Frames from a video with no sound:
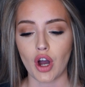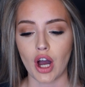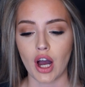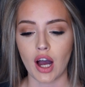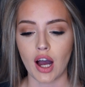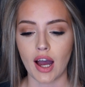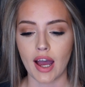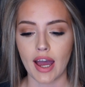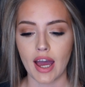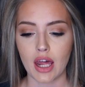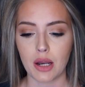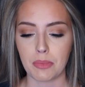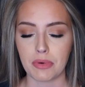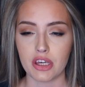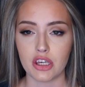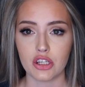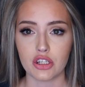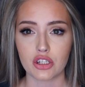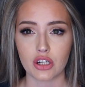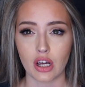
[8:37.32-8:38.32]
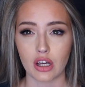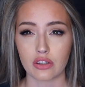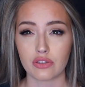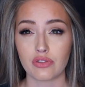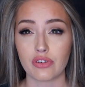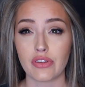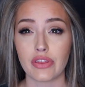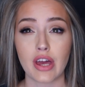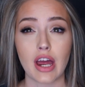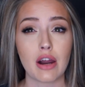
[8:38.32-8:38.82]
I had to be checked
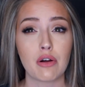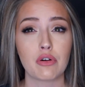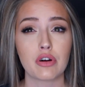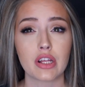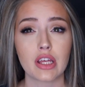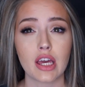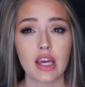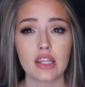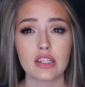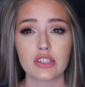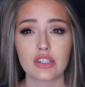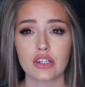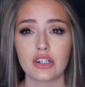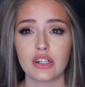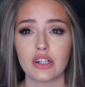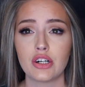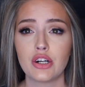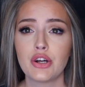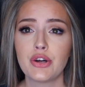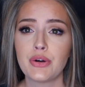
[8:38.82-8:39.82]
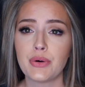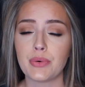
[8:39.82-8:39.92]
for thyroid cancer,